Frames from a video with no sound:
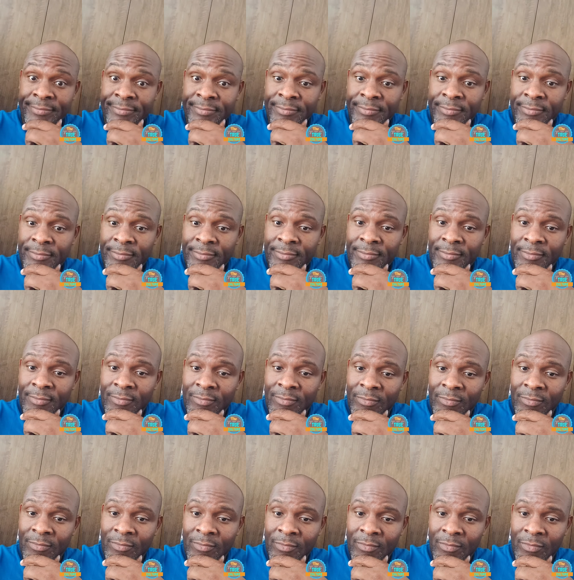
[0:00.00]

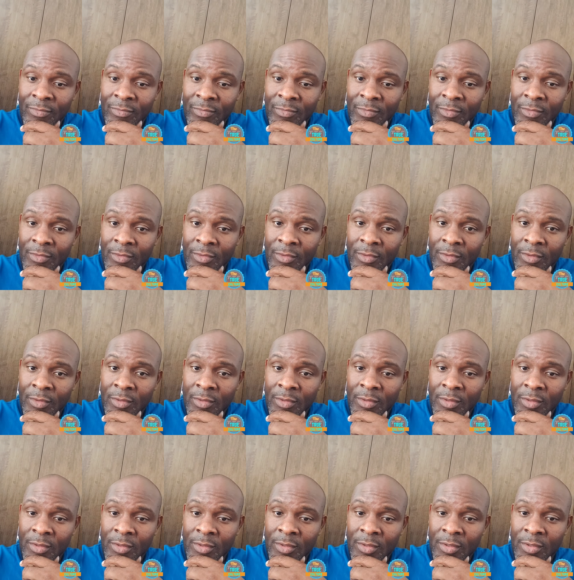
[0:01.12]

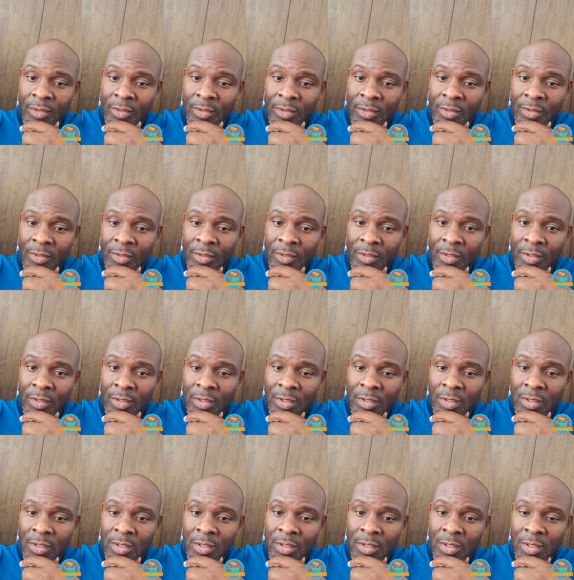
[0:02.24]

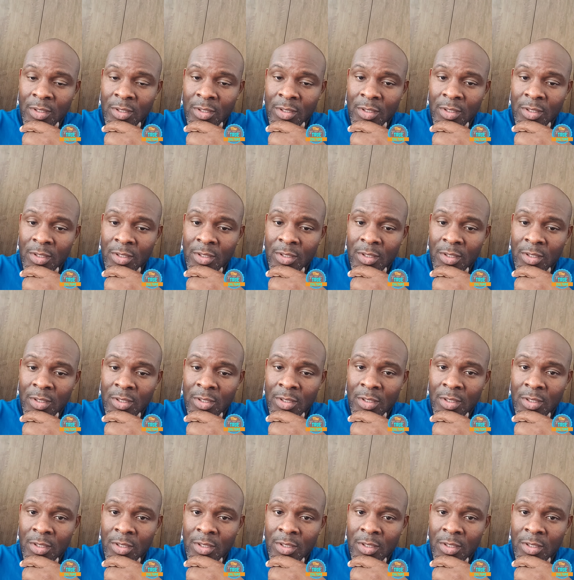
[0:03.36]
Nobody speaks.